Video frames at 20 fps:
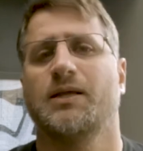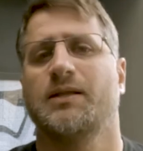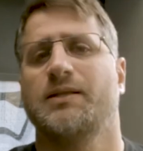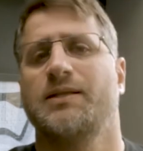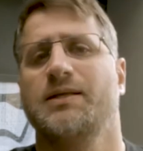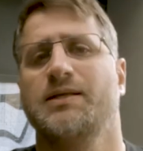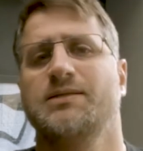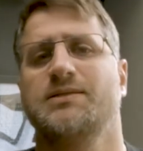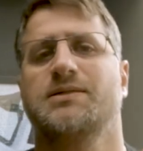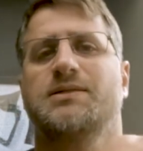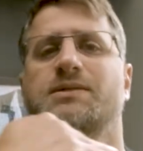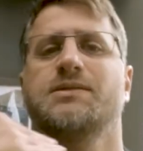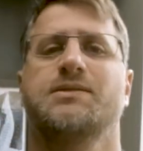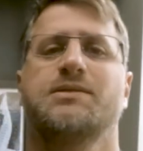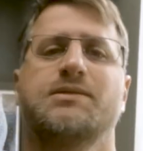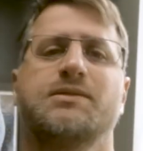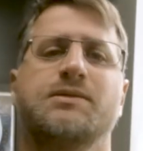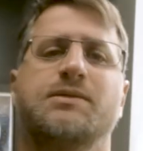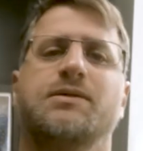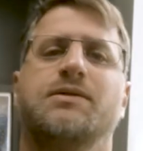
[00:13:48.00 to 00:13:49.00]
this
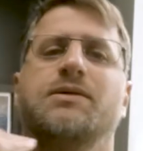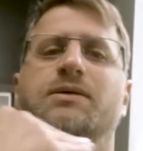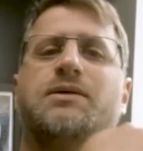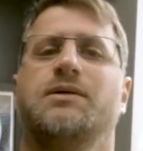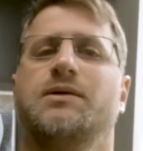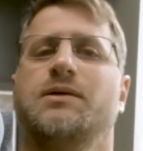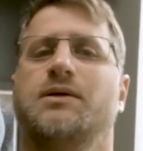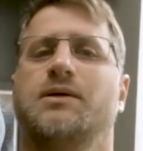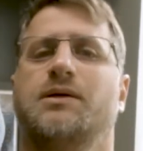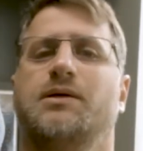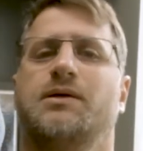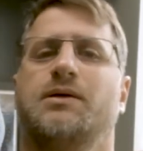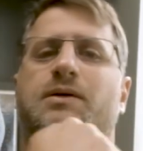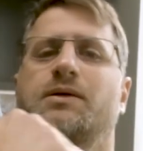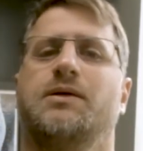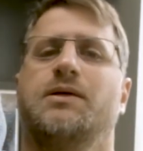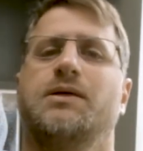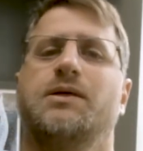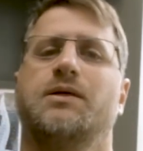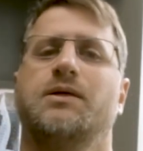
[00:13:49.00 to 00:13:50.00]
is
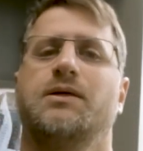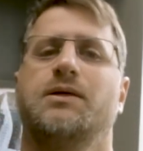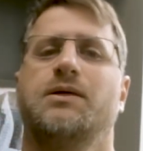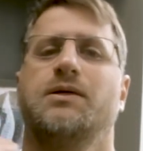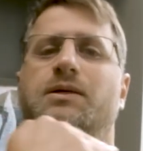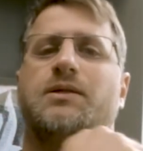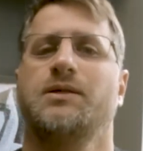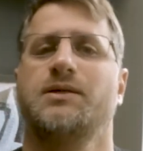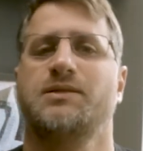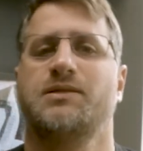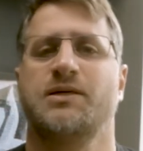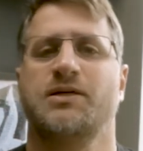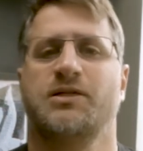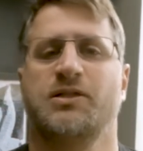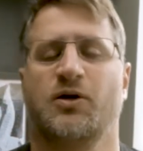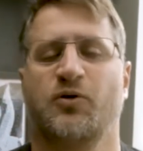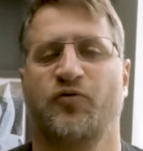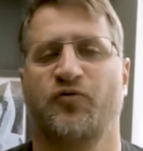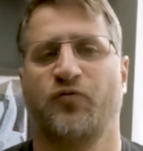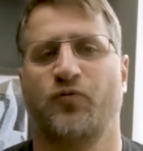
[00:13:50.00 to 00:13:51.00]
the
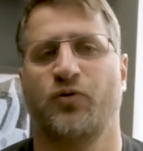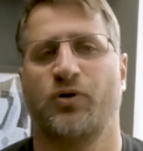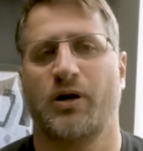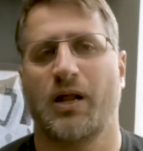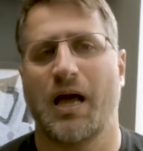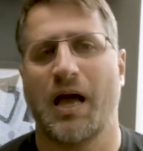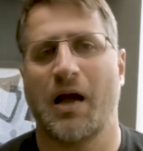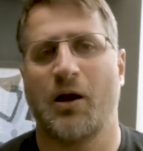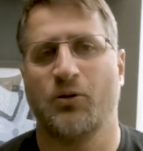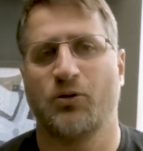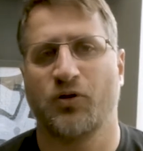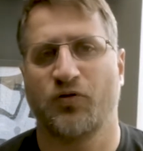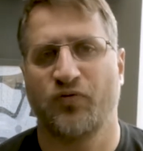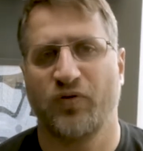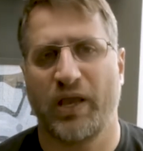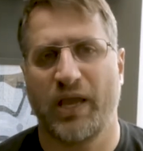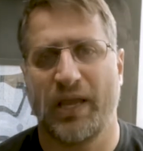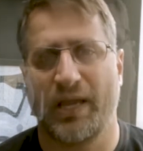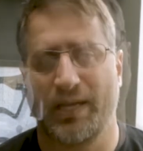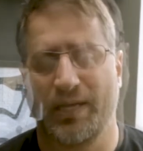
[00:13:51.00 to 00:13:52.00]
signal for out of
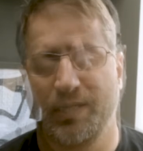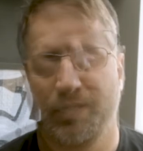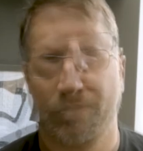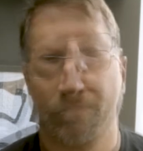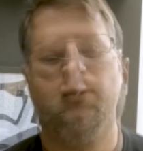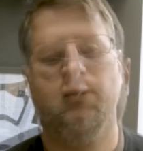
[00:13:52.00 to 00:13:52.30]
air.